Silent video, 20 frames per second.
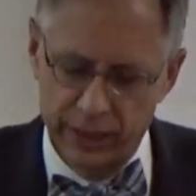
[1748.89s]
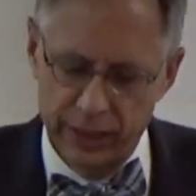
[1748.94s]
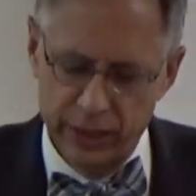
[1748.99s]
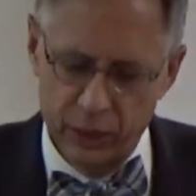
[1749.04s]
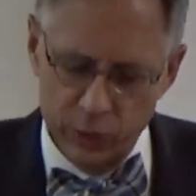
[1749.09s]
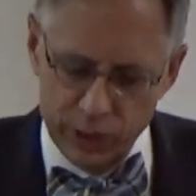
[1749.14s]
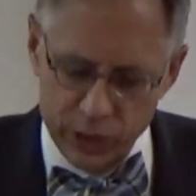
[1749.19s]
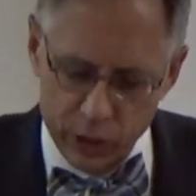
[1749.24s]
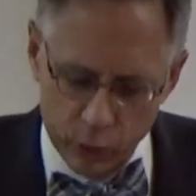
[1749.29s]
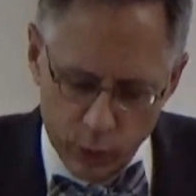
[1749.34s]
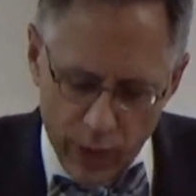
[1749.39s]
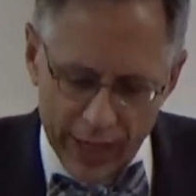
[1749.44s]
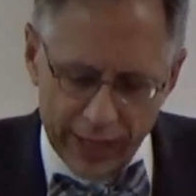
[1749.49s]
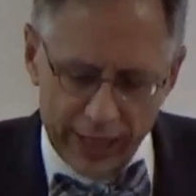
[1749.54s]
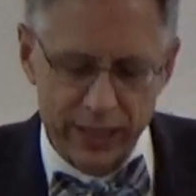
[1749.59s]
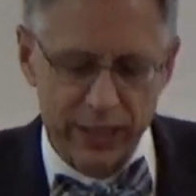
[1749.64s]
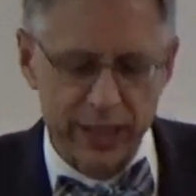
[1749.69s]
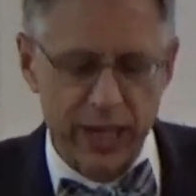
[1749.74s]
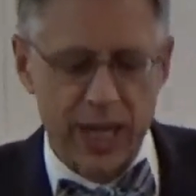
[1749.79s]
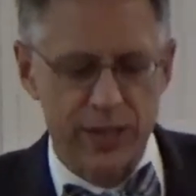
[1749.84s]
When you
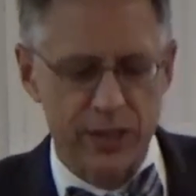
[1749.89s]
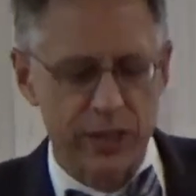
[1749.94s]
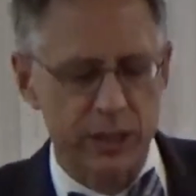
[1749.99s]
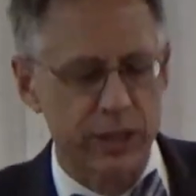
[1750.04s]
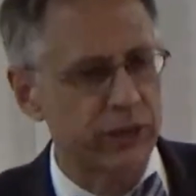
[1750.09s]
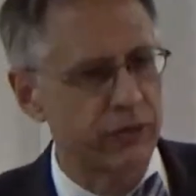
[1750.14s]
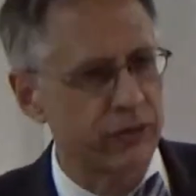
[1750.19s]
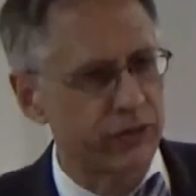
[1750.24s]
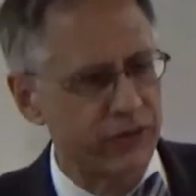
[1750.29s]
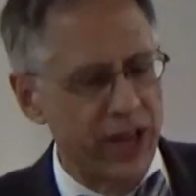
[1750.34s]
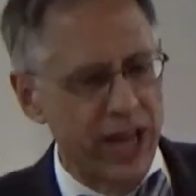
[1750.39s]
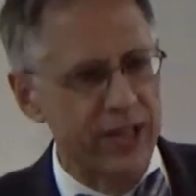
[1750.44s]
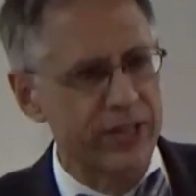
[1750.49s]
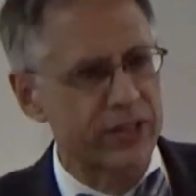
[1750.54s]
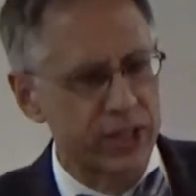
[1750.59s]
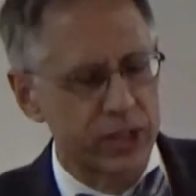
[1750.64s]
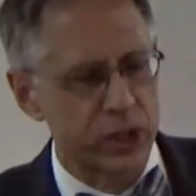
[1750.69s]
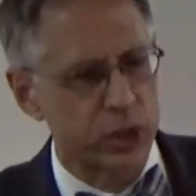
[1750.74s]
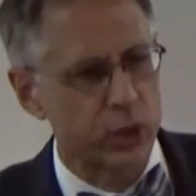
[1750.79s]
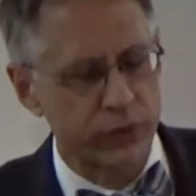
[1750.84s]
recognize and confess
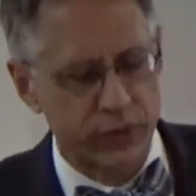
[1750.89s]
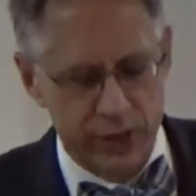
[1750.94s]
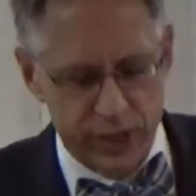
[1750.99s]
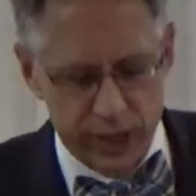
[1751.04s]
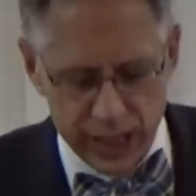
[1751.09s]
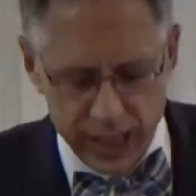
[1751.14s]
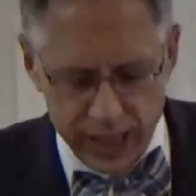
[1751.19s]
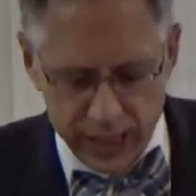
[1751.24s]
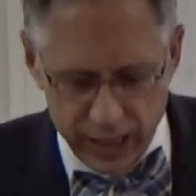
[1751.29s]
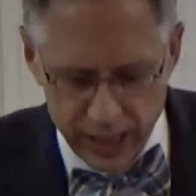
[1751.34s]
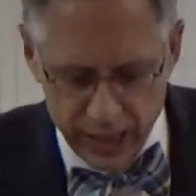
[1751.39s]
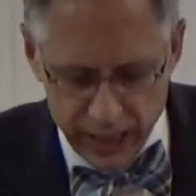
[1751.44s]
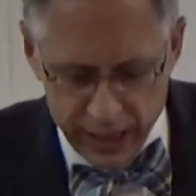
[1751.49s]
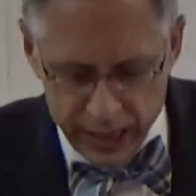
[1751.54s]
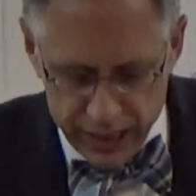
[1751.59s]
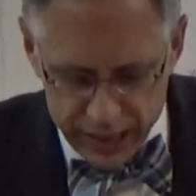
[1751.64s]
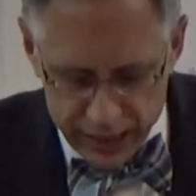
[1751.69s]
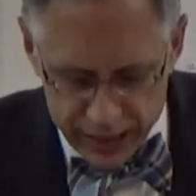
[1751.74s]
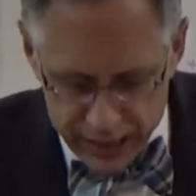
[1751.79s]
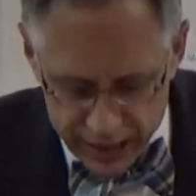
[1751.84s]
that you've indeed
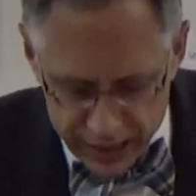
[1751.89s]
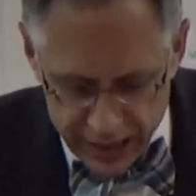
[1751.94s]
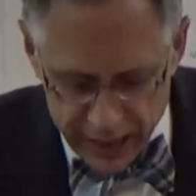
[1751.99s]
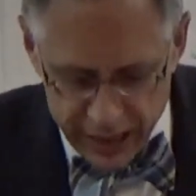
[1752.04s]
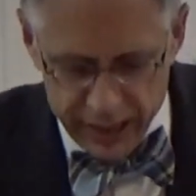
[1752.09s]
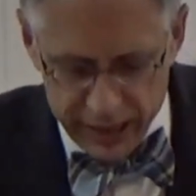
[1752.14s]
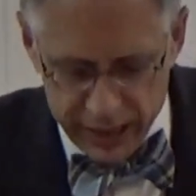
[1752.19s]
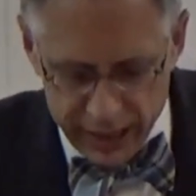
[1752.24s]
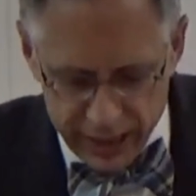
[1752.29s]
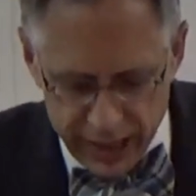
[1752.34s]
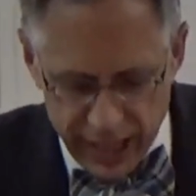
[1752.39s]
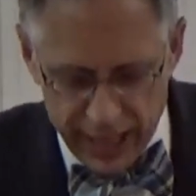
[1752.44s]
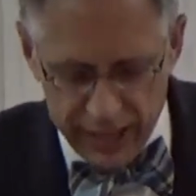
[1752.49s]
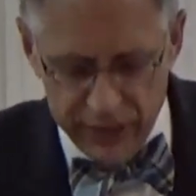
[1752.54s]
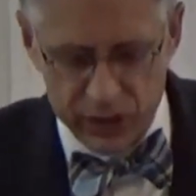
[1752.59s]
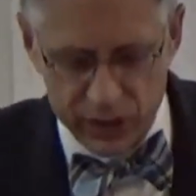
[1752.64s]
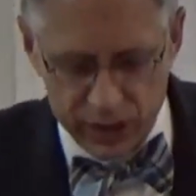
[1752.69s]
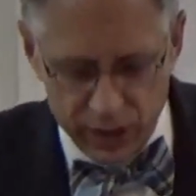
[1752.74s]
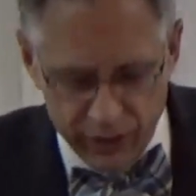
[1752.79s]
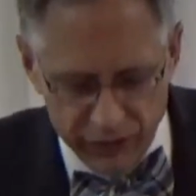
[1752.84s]
sinned
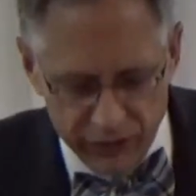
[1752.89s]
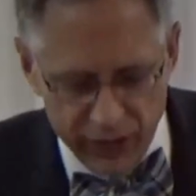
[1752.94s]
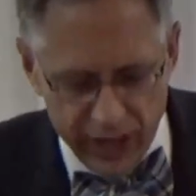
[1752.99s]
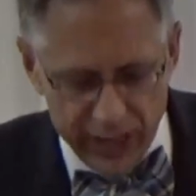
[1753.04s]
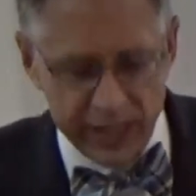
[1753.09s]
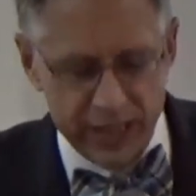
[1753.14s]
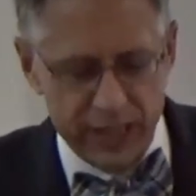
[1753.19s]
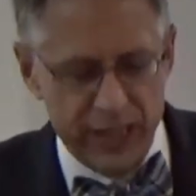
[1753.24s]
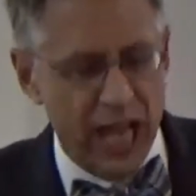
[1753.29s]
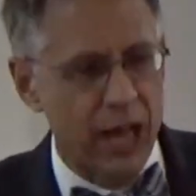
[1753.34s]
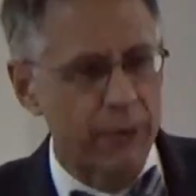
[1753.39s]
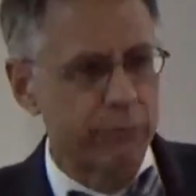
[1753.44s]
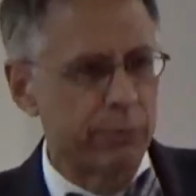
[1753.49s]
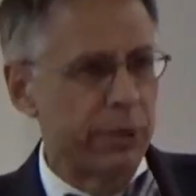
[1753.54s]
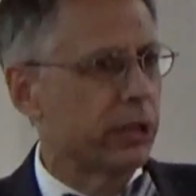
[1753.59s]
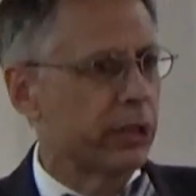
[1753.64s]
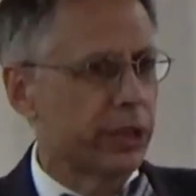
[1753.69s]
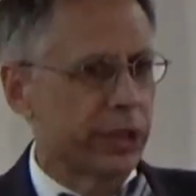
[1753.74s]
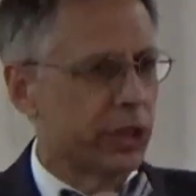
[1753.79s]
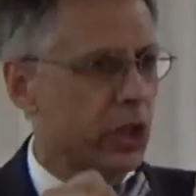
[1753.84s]
against and offended not
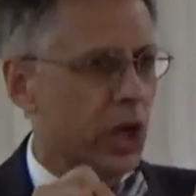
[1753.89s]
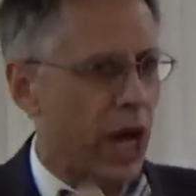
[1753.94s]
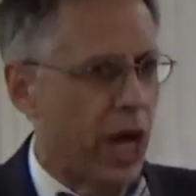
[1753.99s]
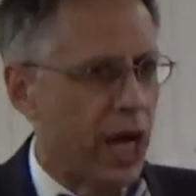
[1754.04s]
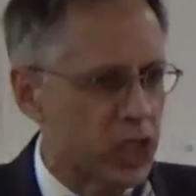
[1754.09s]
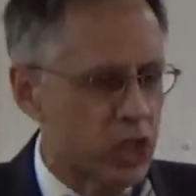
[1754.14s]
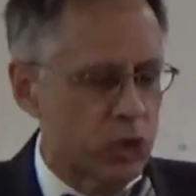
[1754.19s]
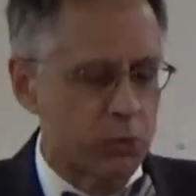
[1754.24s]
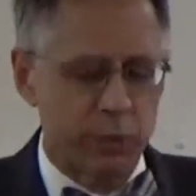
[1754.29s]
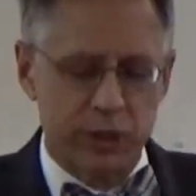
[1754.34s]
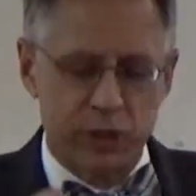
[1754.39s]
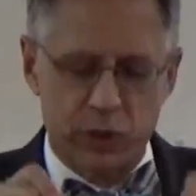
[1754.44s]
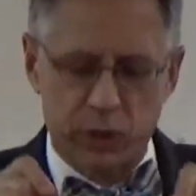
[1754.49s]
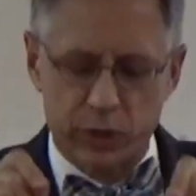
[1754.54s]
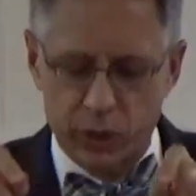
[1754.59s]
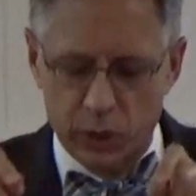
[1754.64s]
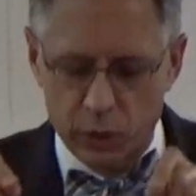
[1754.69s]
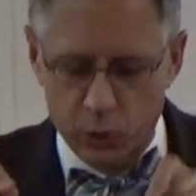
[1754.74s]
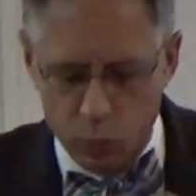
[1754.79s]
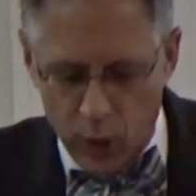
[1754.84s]
merely your husband or
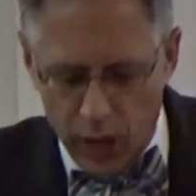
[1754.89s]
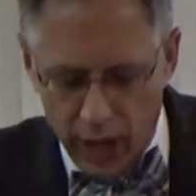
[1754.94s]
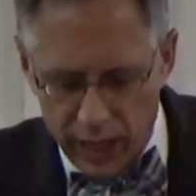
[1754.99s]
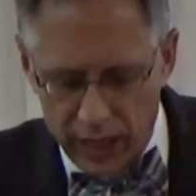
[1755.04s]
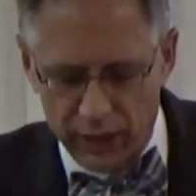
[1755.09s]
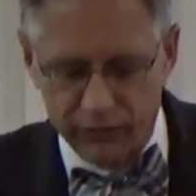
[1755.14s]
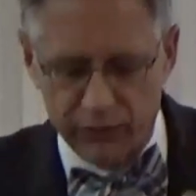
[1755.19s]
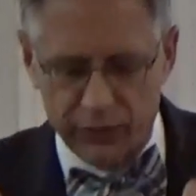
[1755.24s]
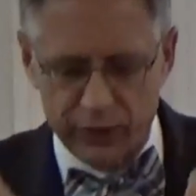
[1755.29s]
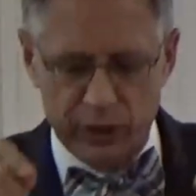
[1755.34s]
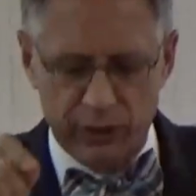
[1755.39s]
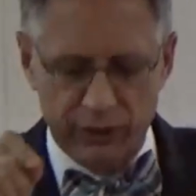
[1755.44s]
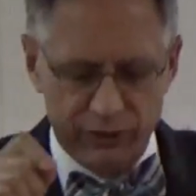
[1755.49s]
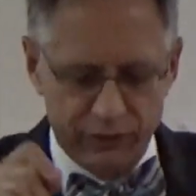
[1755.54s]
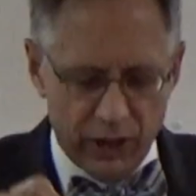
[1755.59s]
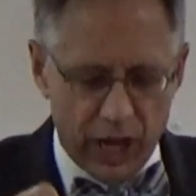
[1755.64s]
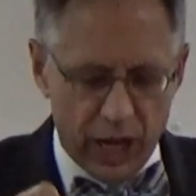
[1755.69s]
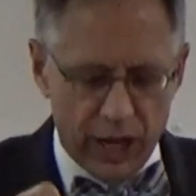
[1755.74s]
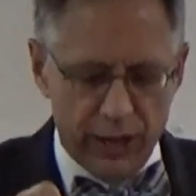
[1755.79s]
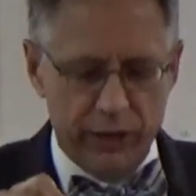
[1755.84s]
your wife or your
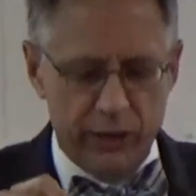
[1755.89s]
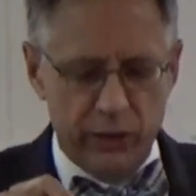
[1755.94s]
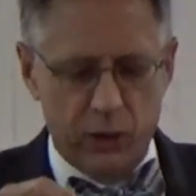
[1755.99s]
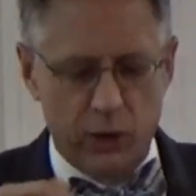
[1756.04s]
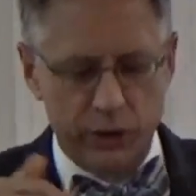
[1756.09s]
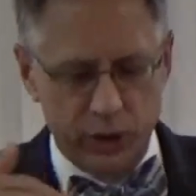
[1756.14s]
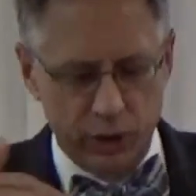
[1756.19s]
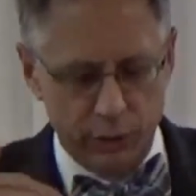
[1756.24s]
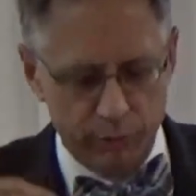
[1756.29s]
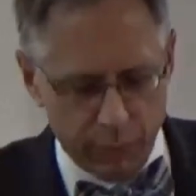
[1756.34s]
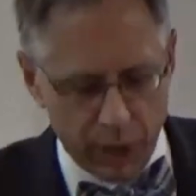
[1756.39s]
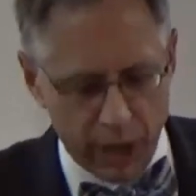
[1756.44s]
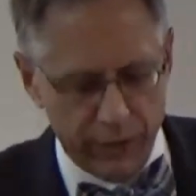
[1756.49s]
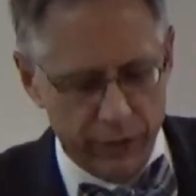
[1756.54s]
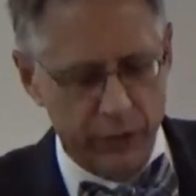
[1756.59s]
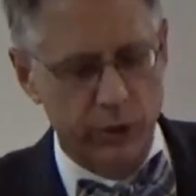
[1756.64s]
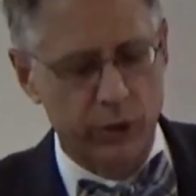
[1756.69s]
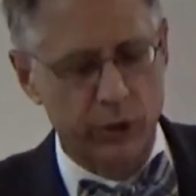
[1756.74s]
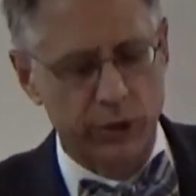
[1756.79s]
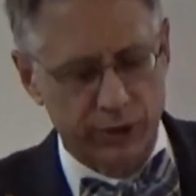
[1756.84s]
father or your
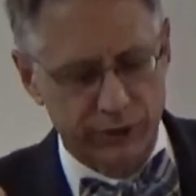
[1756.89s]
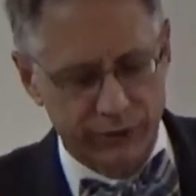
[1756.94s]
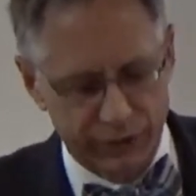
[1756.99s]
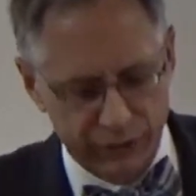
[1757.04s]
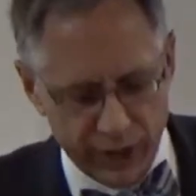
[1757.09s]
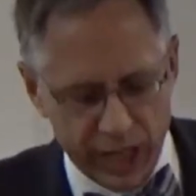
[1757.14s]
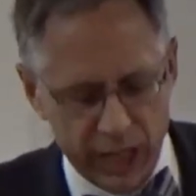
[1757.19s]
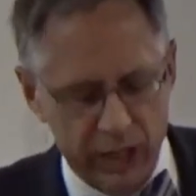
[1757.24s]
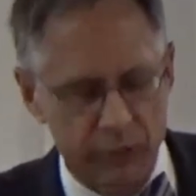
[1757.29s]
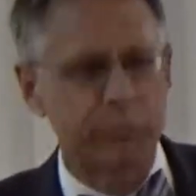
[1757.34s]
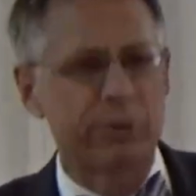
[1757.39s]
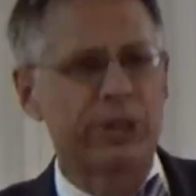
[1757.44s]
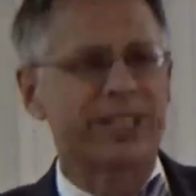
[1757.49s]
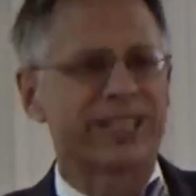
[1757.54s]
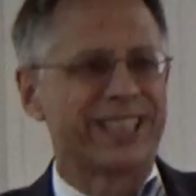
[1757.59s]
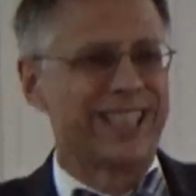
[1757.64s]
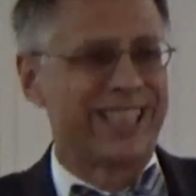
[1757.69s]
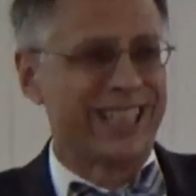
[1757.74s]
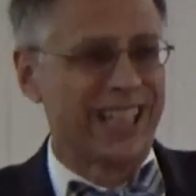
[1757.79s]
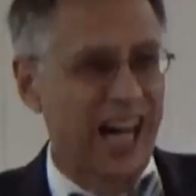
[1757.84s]
mother or your friend,
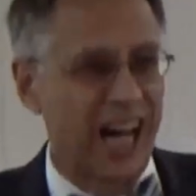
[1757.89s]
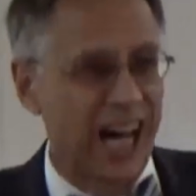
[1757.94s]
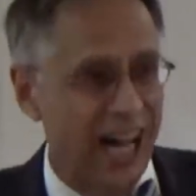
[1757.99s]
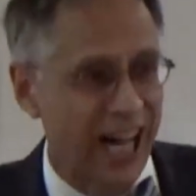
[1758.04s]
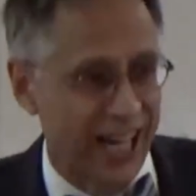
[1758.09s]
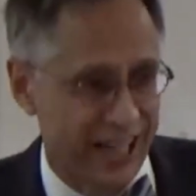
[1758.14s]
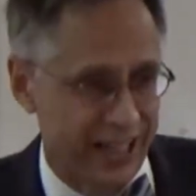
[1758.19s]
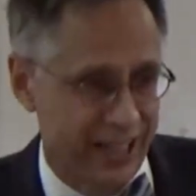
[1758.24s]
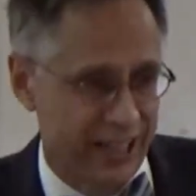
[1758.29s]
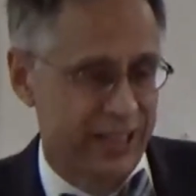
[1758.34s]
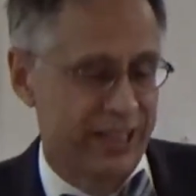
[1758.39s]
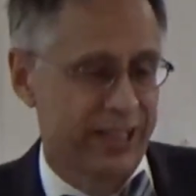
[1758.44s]
but God.